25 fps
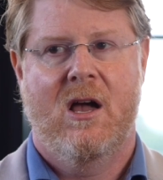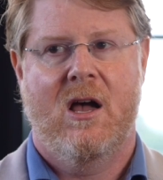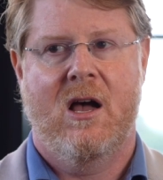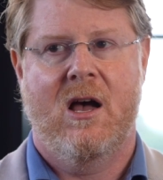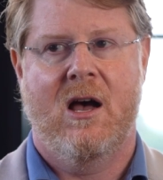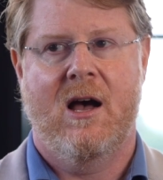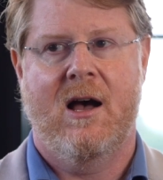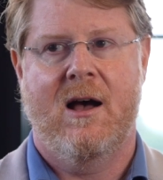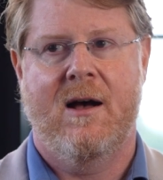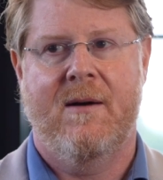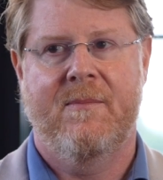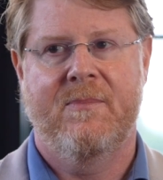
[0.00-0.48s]

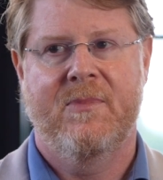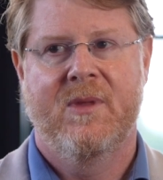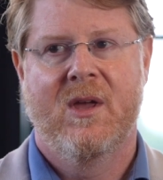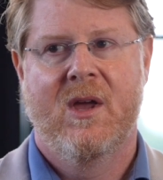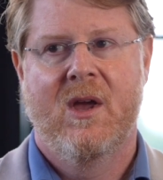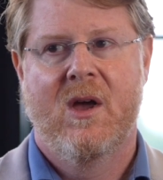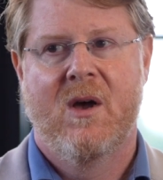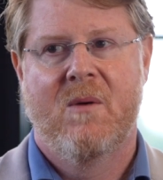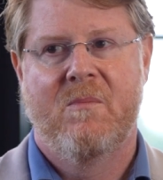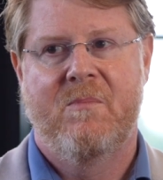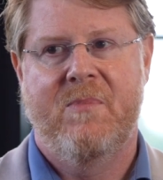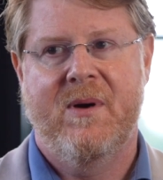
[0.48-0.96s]

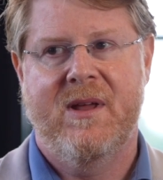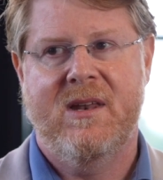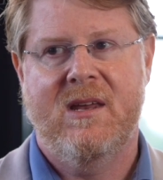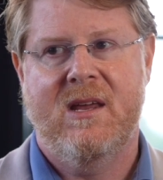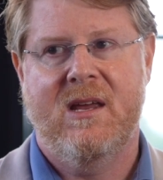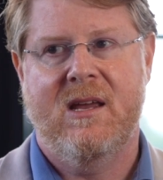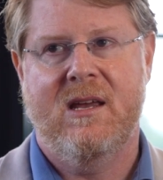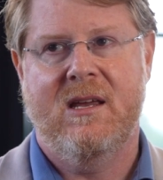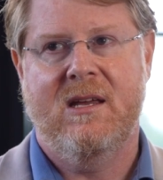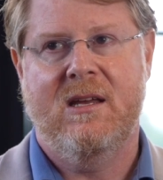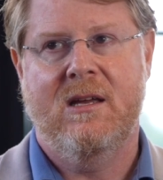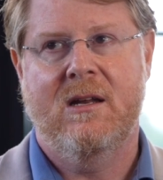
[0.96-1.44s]
But
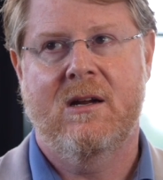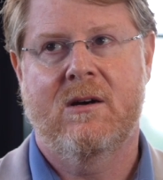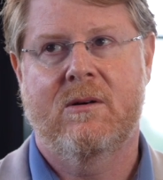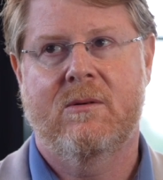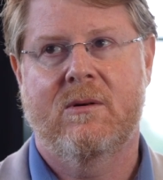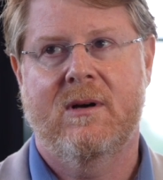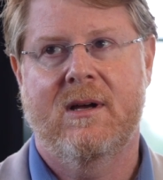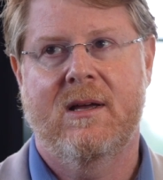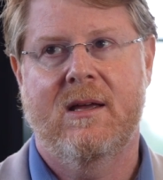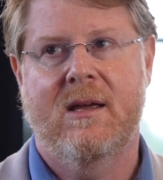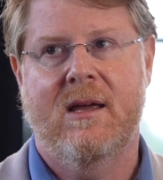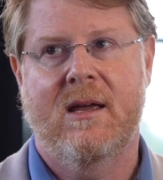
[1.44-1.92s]

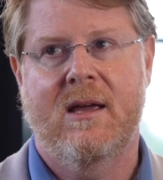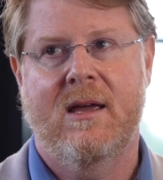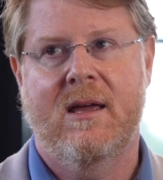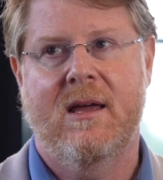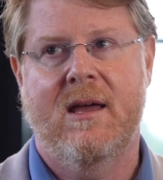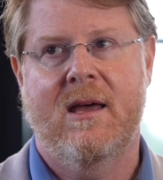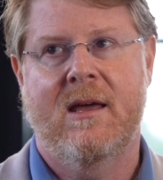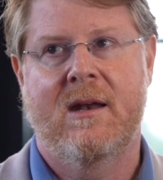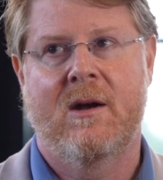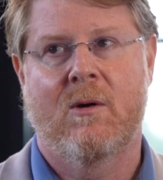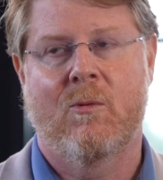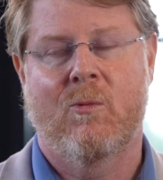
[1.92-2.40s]
an